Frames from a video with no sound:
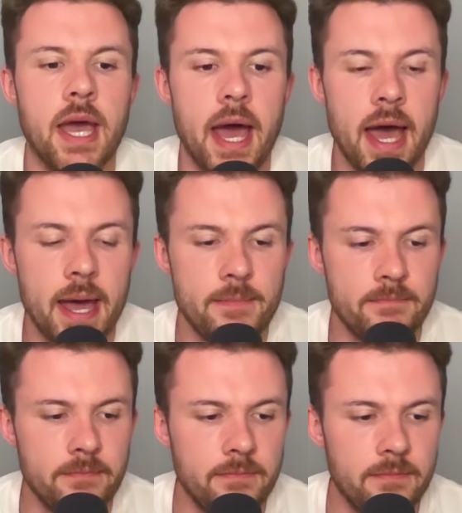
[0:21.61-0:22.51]
And
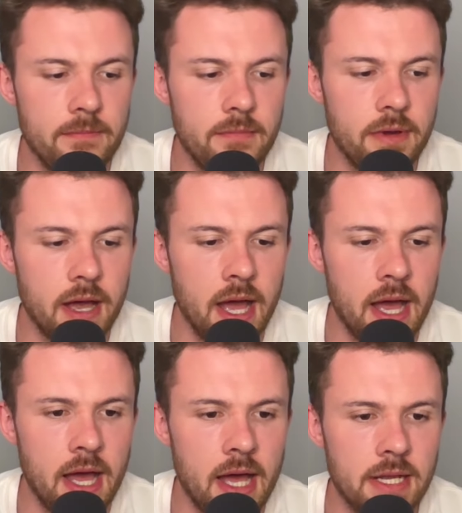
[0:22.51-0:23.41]

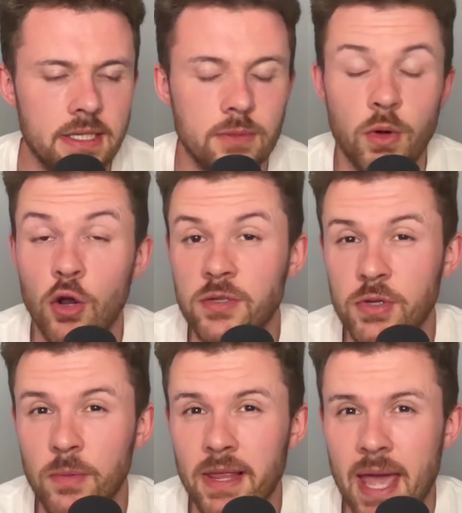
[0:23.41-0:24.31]
we'll also be
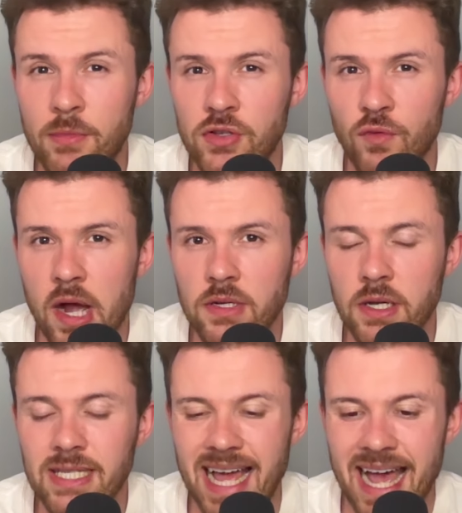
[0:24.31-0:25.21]
talking about the Emerson Ronaldo
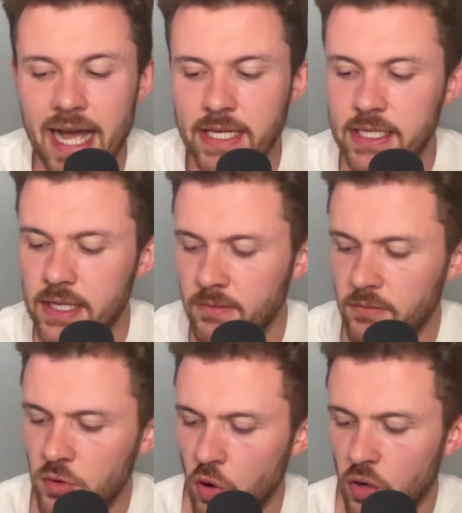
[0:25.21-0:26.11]
because that has
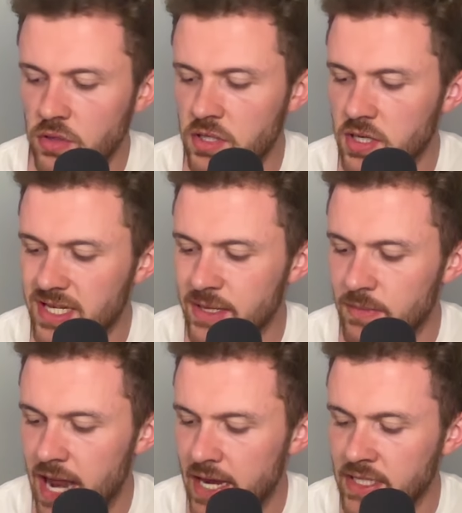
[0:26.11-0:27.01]
got some
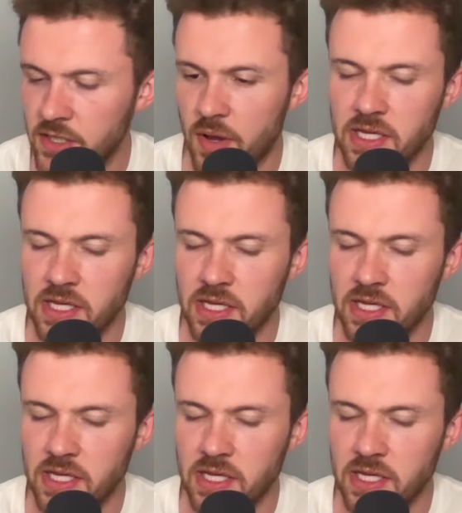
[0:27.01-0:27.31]
legs to it.